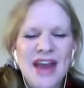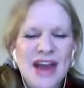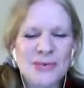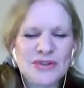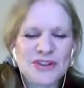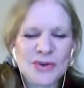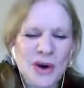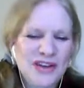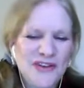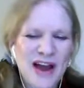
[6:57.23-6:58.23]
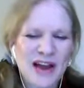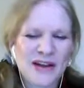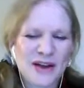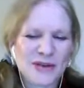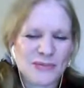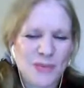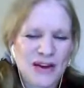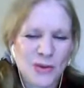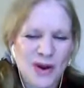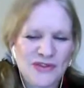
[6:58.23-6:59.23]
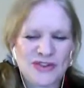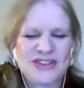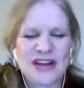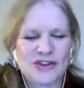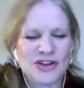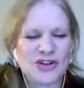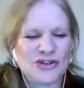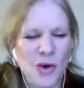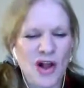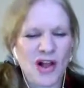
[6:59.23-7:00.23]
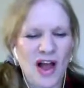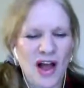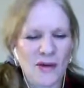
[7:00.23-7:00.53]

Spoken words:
It was a 25 by 20 foot section of soil.